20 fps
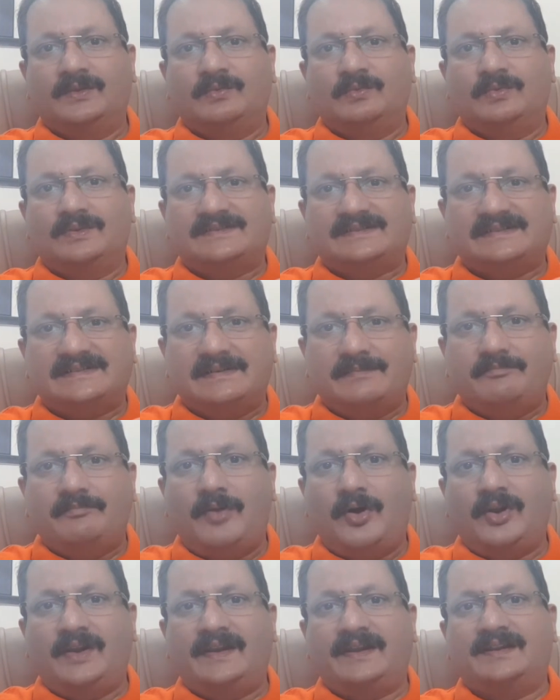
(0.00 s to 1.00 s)
was
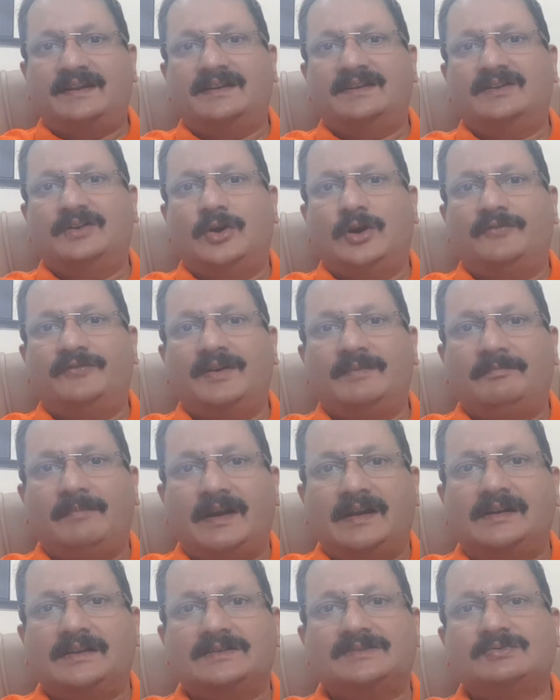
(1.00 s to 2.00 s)
symbolic of a
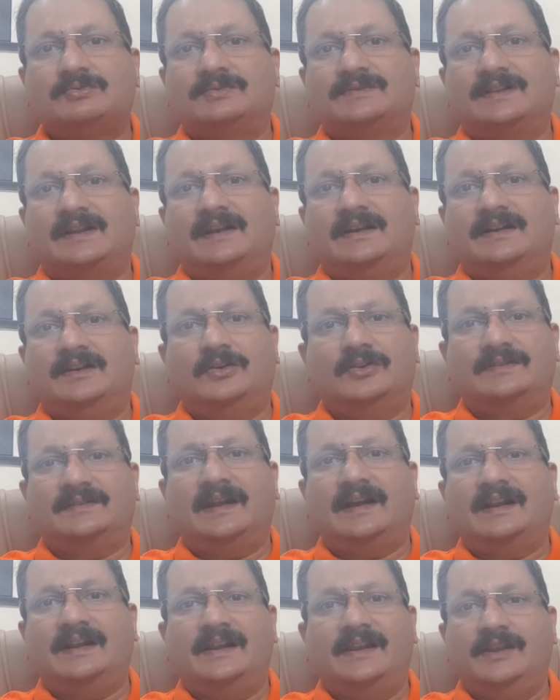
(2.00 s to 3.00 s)
Mangal Sutra or
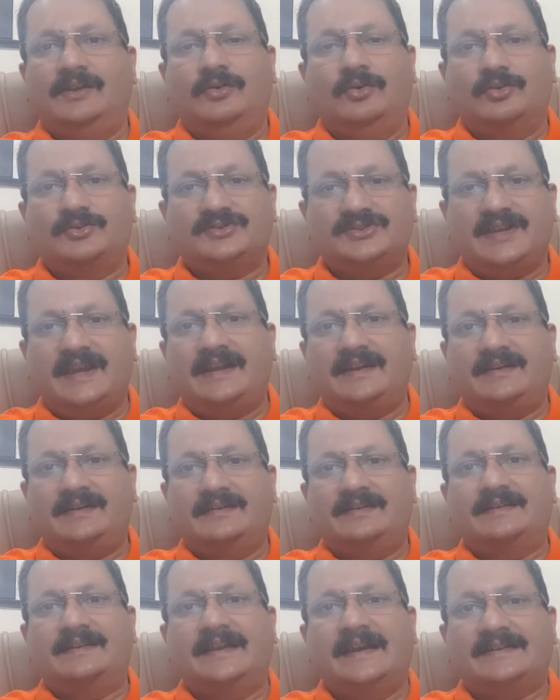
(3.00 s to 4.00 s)
tali or
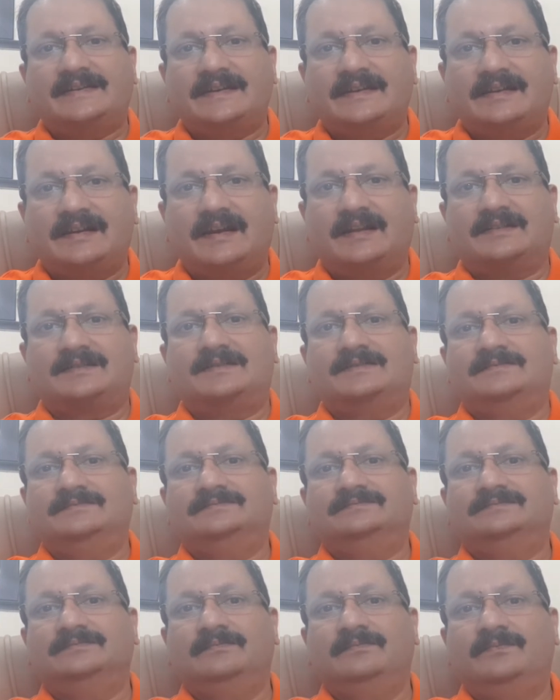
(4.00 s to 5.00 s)
chain getting cut.
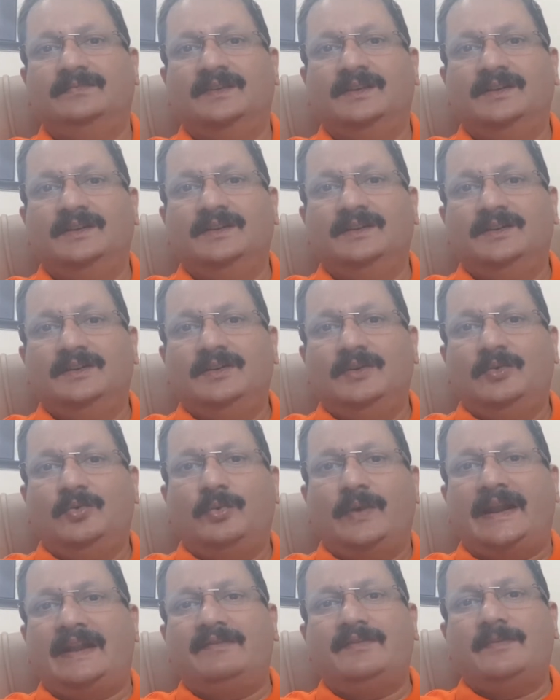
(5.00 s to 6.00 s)

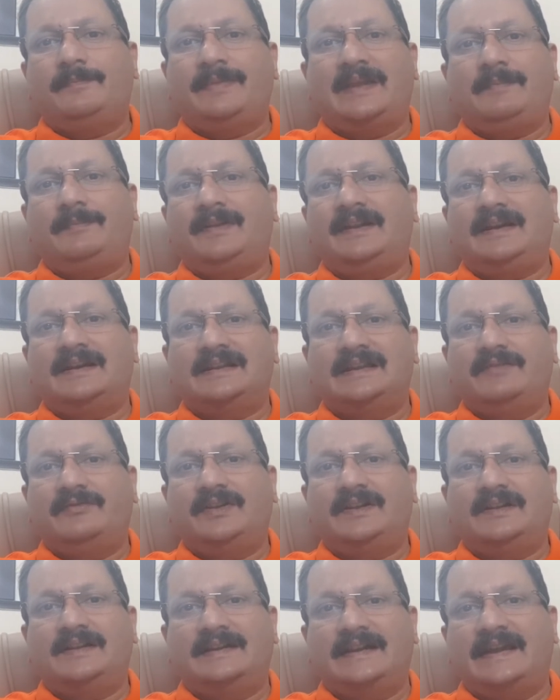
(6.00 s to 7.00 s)
Whenever people are
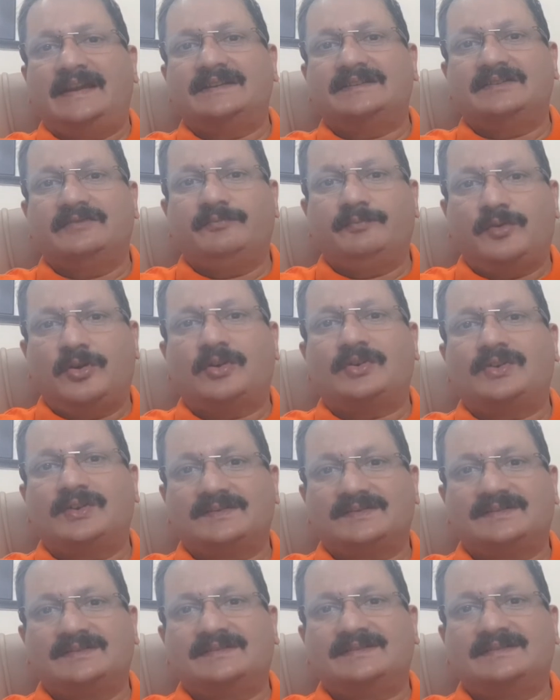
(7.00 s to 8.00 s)
given a negative
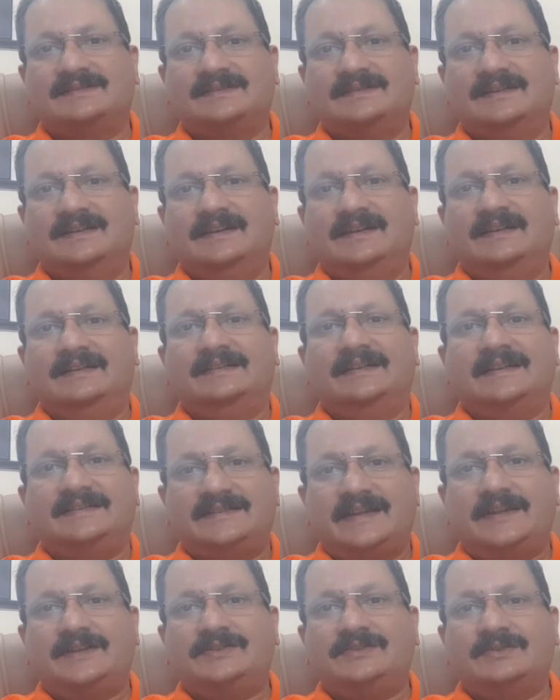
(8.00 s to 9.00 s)
prognosis, they
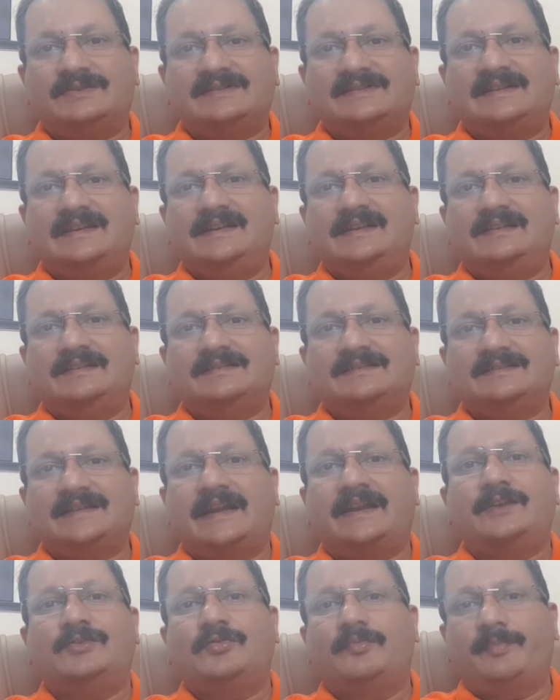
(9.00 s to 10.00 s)
tend to seek a
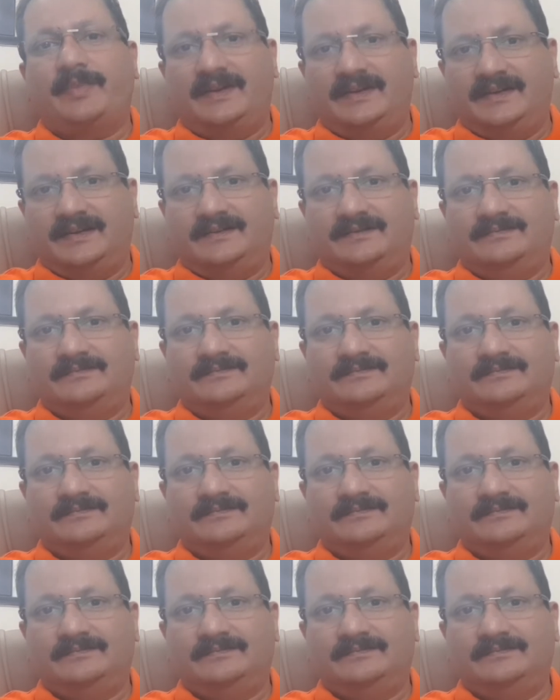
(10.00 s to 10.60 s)
second opinion.